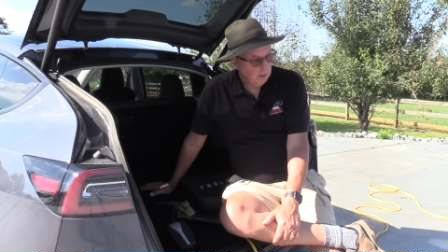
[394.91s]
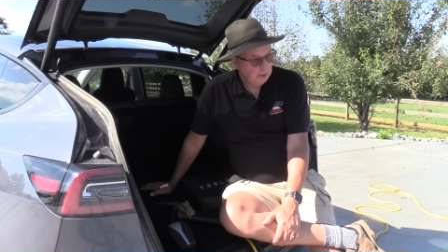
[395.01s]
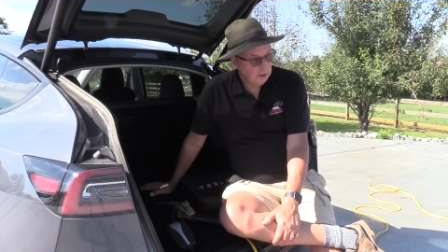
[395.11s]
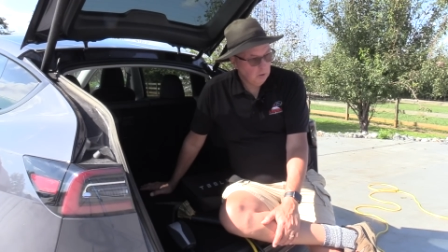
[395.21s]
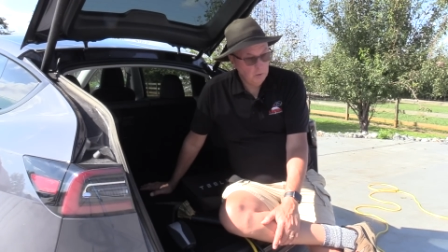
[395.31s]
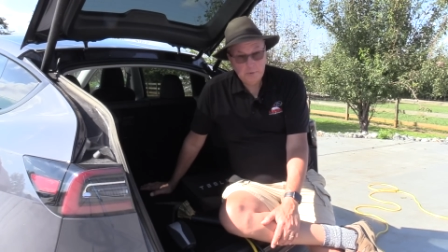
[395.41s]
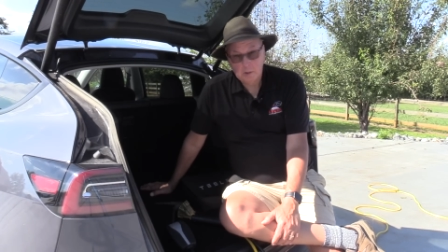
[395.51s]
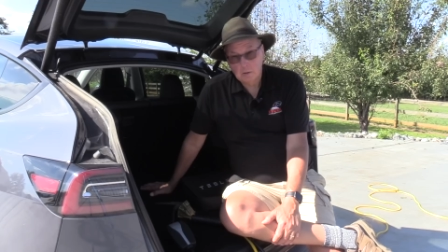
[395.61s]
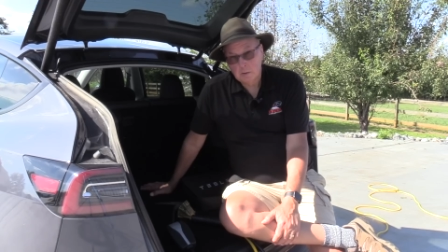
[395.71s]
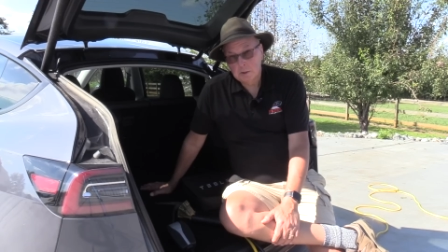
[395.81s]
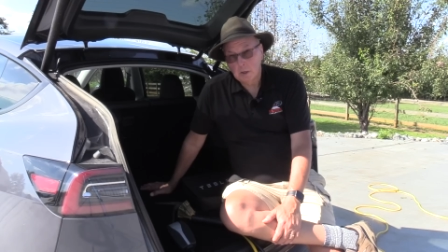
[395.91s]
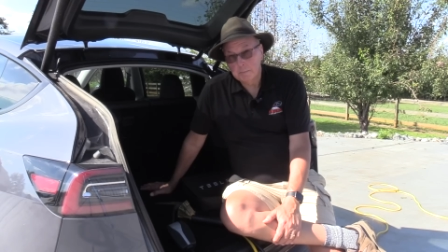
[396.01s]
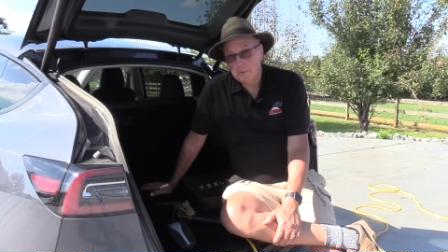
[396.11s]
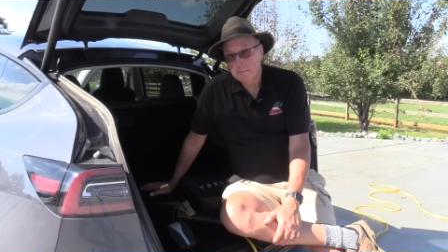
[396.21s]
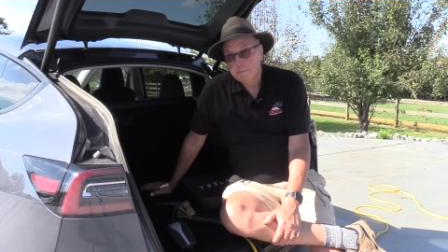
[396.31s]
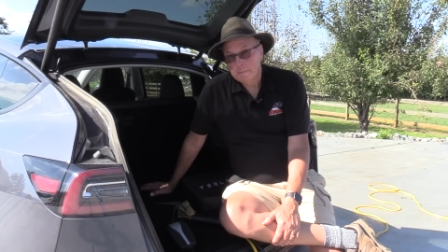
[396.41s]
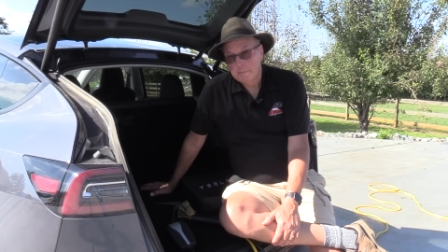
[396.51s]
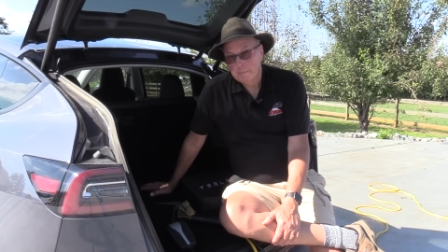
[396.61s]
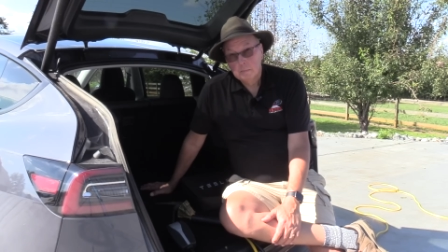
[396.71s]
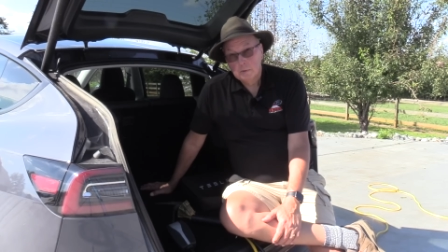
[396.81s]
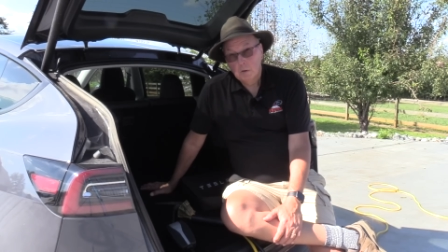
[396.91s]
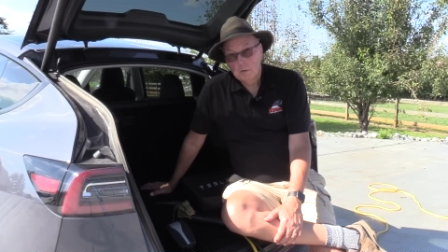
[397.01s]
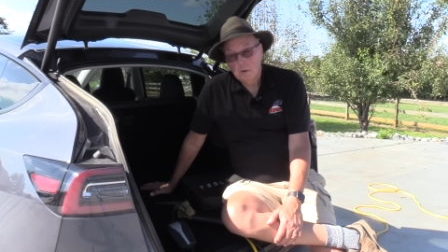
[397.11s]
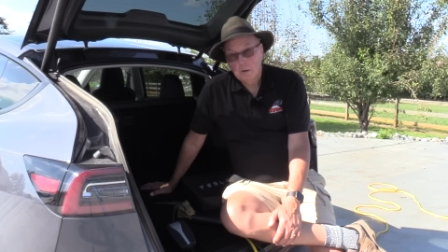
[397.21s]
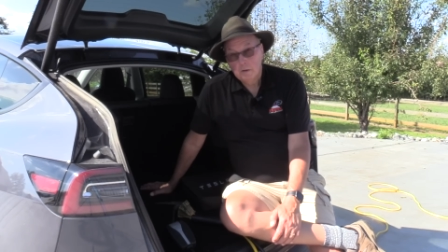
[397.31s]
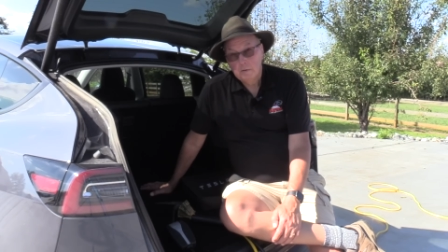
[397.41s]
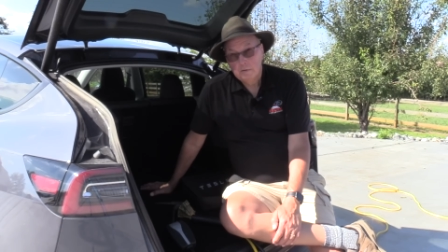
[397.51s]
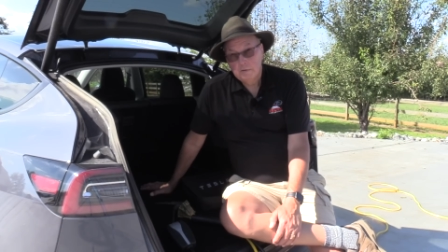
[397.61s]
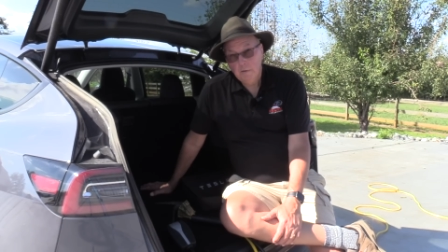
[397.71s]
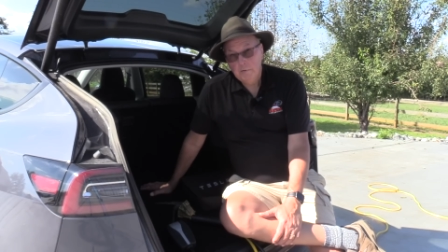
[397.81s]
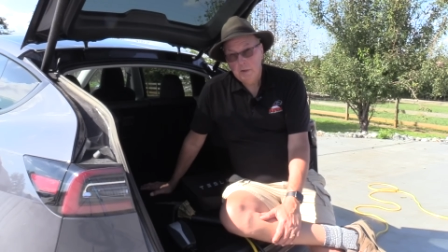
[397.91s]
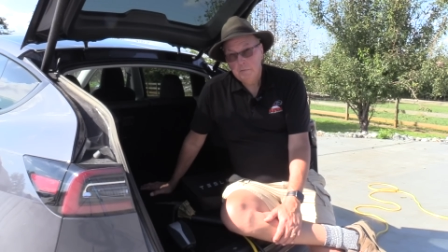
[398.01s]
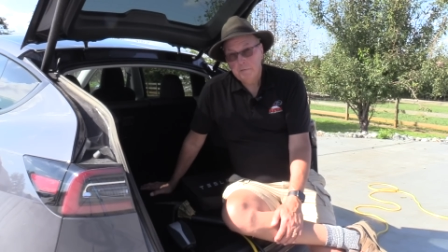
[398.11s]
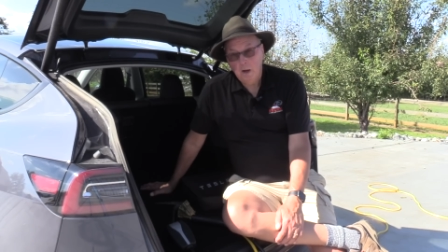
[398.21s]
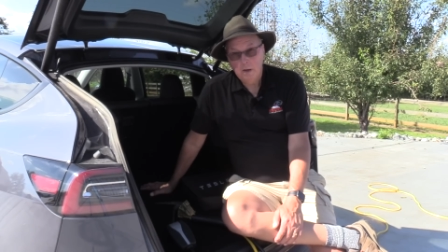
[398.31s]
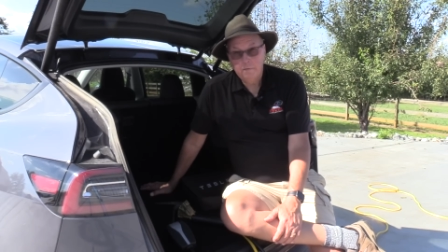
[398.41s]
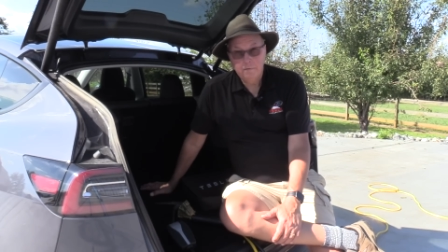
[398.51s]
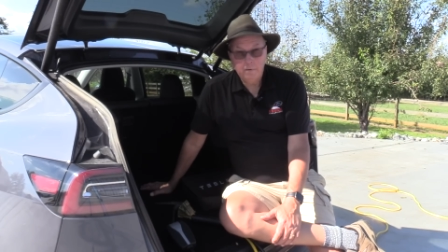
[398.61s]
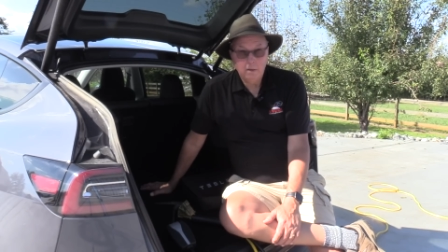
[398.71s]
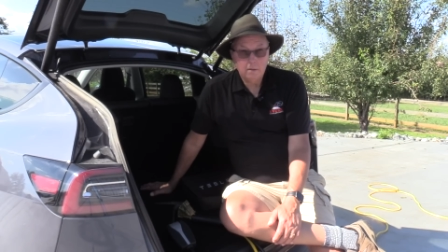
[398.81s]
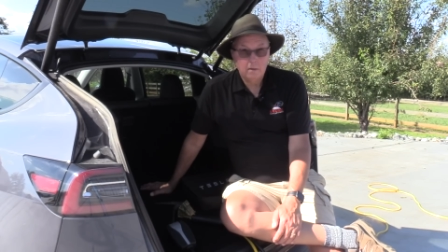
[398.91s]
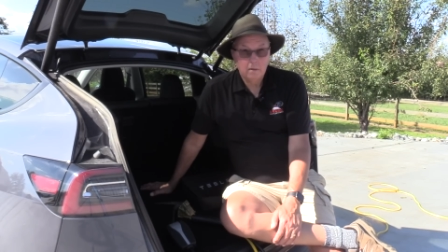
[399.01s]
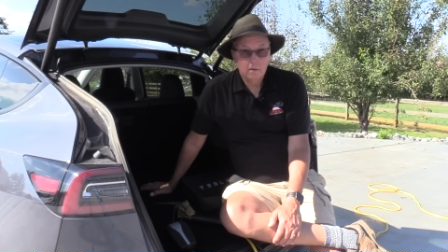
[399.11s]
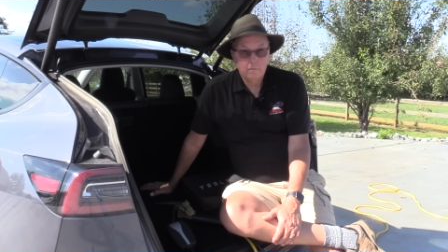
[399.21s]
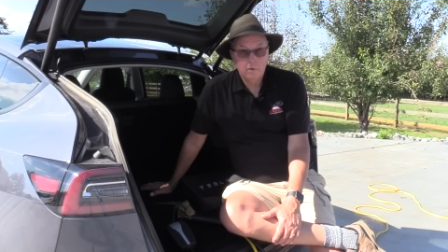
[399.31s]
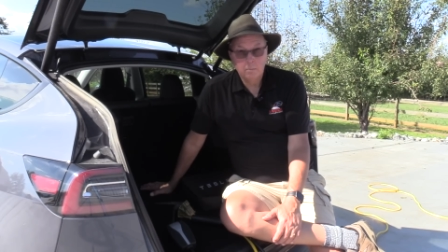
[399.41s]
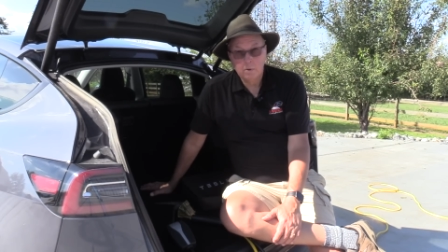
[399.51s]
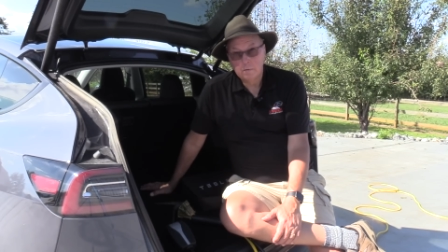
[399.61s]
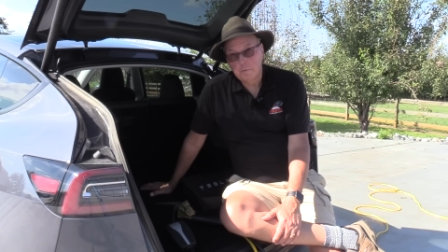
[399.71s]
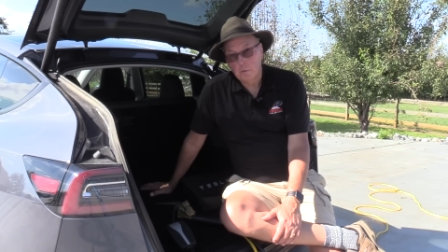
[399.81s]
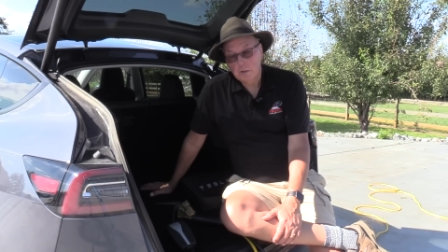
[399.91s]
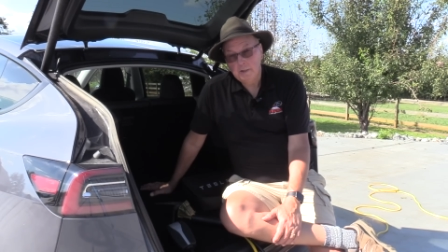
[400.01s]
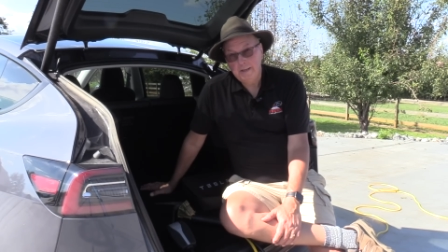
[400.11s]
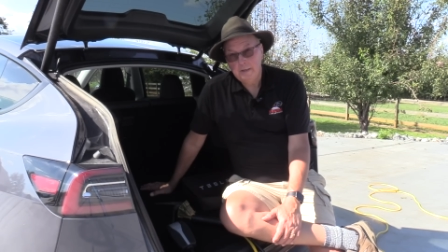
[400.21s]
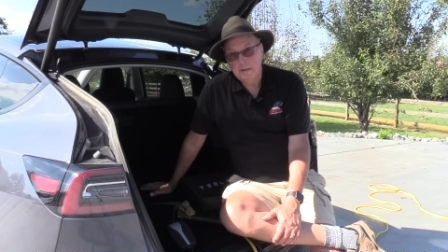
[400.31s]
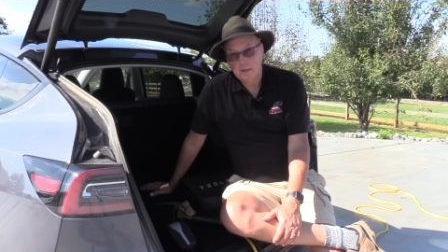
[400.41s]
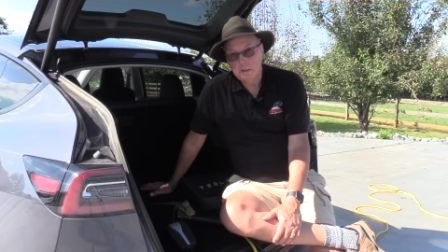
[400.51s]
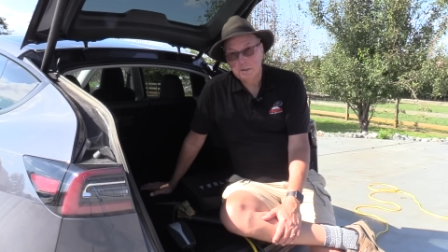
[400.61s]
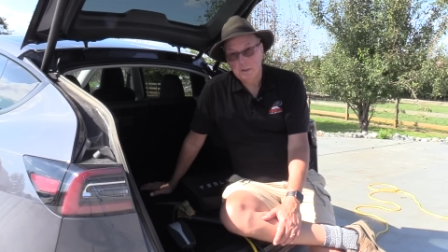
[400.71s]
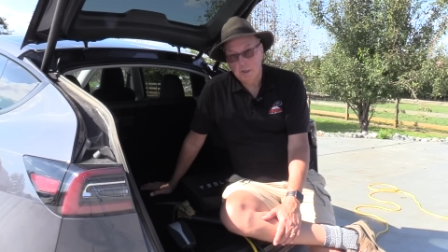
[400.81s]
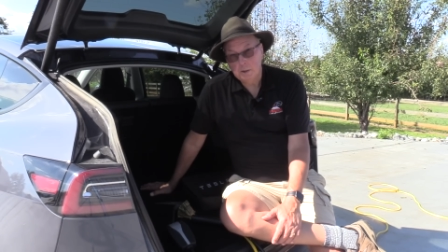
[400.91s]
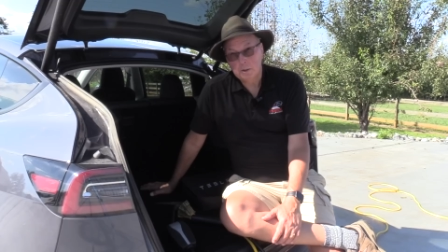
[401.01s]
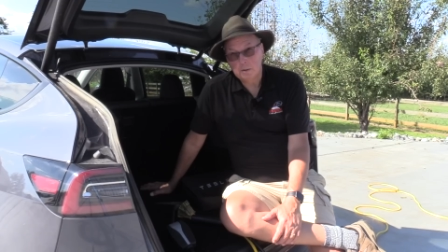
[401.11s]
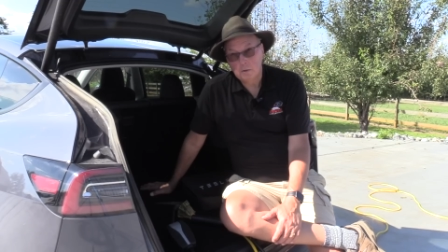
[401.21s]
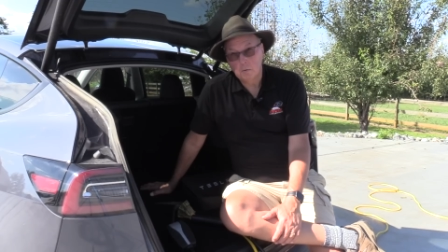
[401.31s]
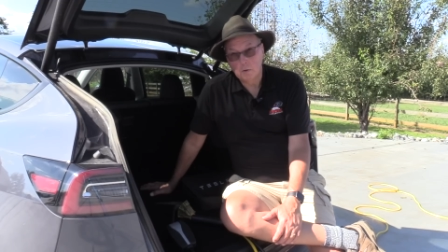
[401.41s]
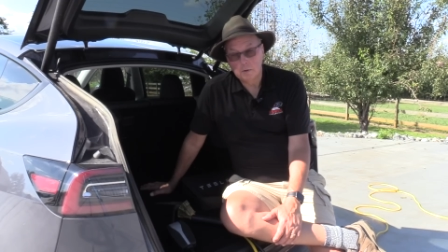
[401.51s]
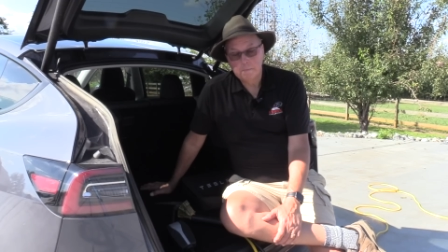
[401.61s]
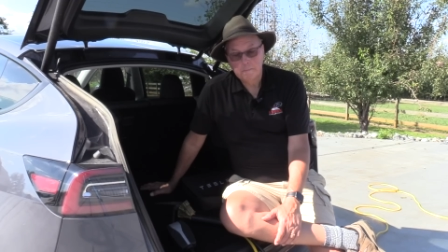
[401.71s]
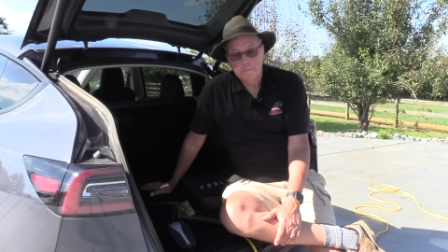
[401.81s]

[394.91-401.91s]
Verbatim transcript: I sure hoped you learned something. So the 75 feet of number 14 extension cord